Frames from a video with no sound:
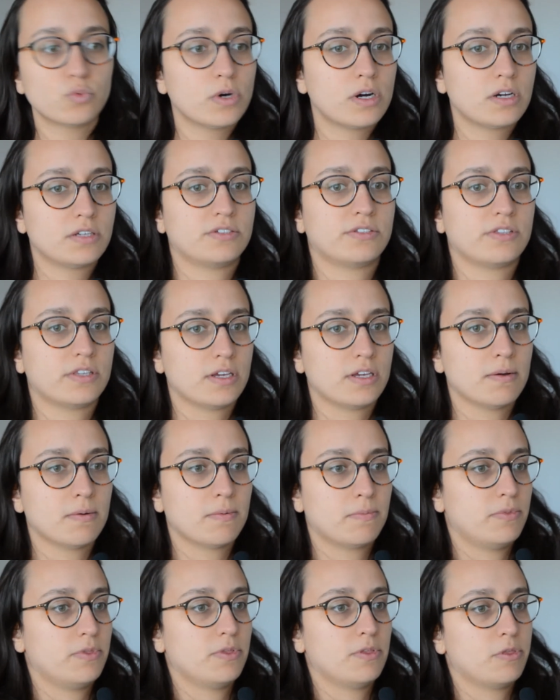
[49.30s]
was
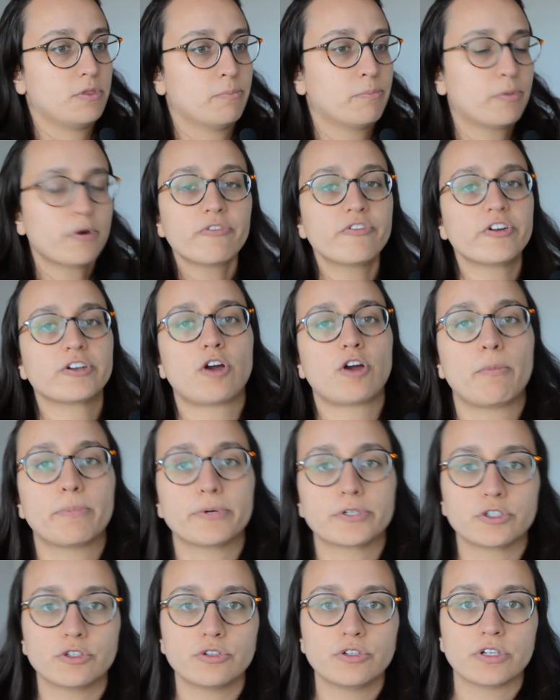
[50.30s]
the perfect
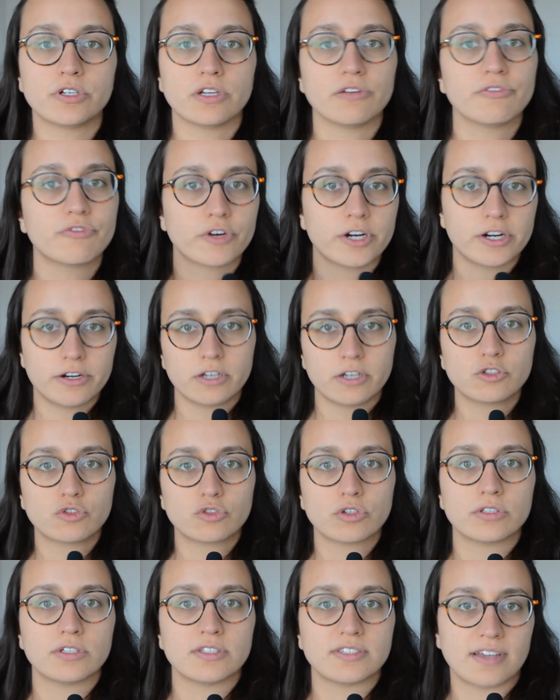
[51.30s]
opportunity for
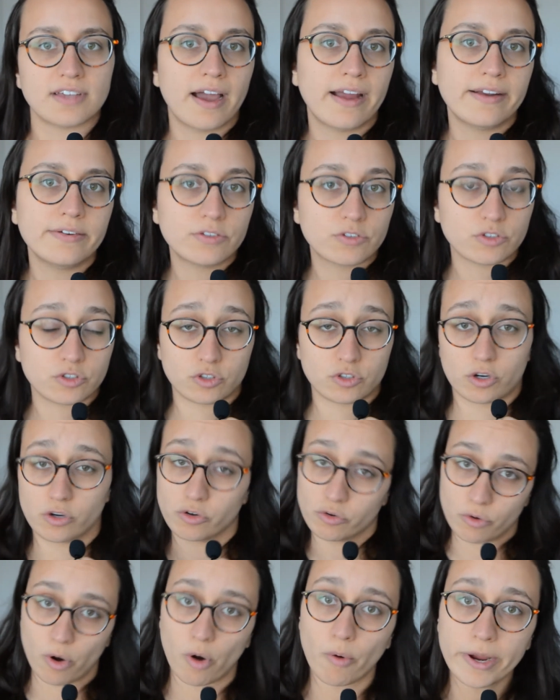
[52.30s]
industrial design to
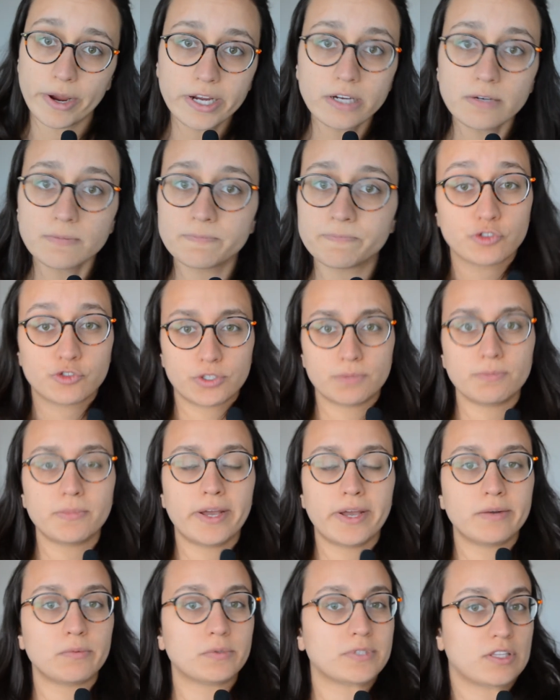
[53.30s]
start growing.
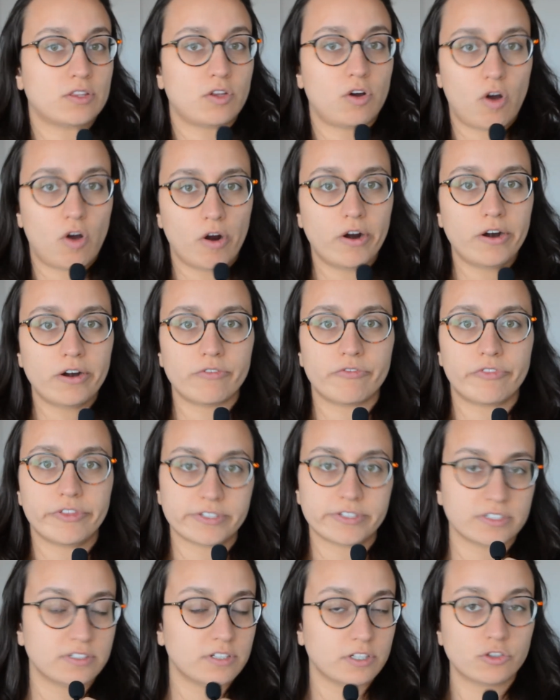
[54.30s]
Streamline was at the heart
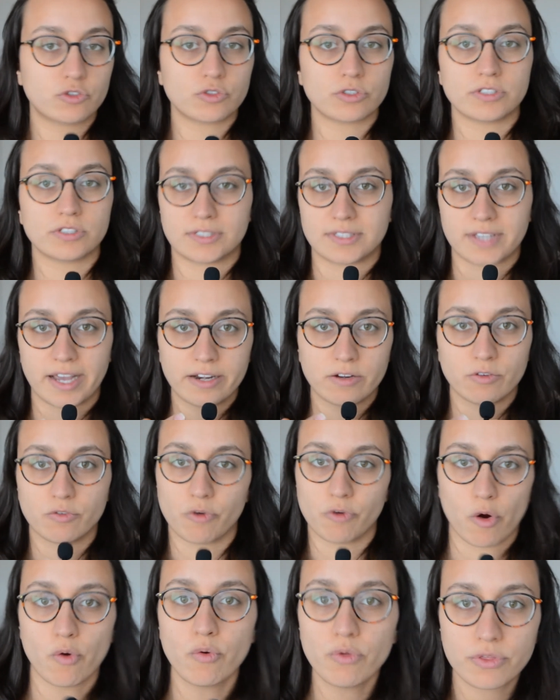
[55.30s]
of this industrial design
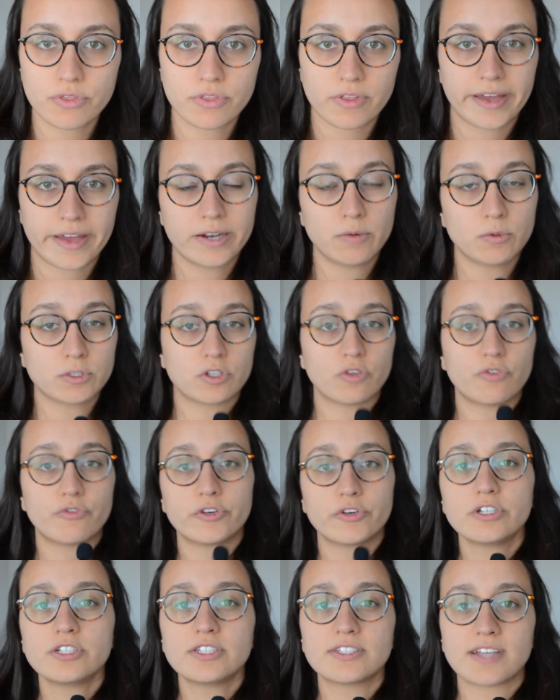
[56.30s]
growth, and it was the
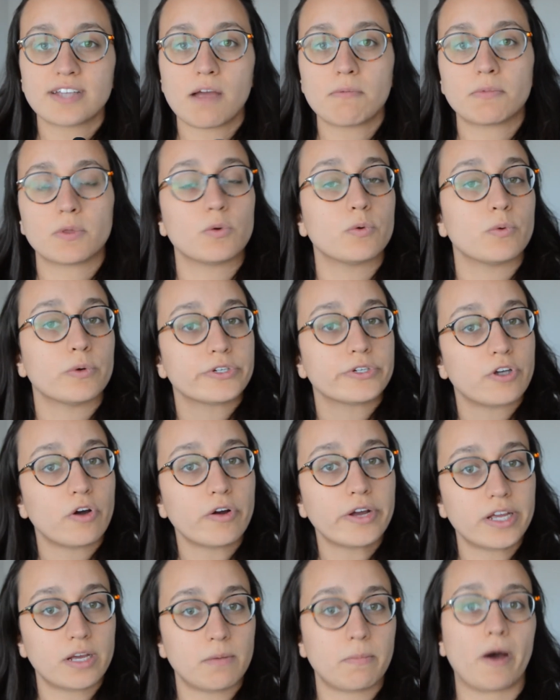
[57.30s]
first time that we were
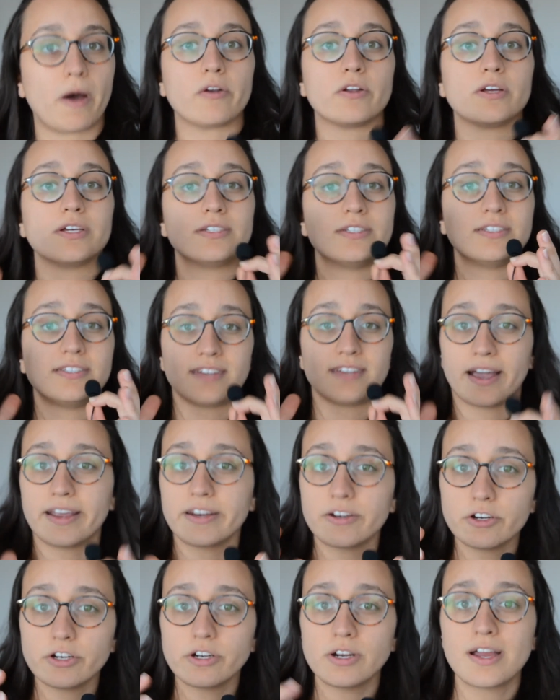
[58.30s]
talking about a
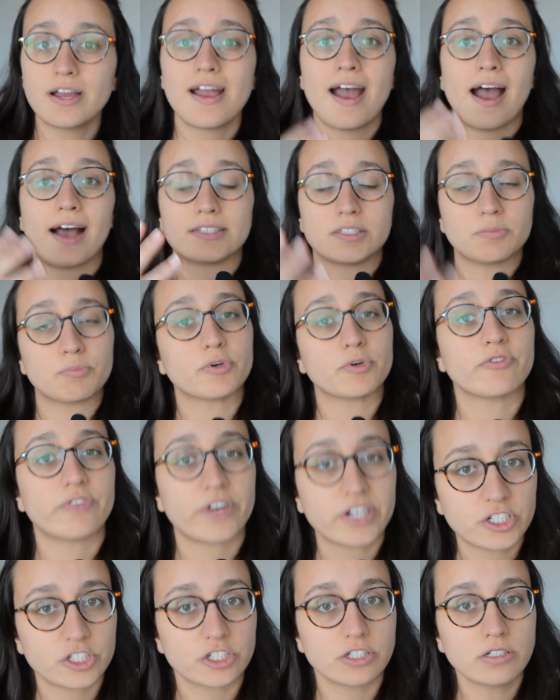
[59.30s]
designer as a
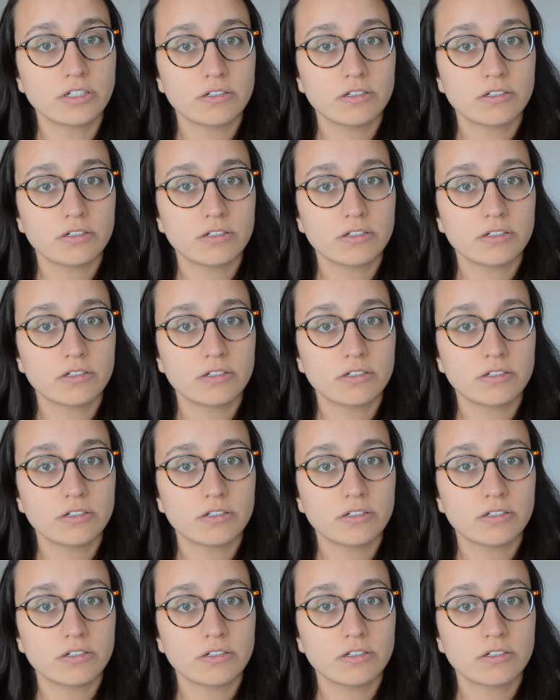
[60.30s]
profession.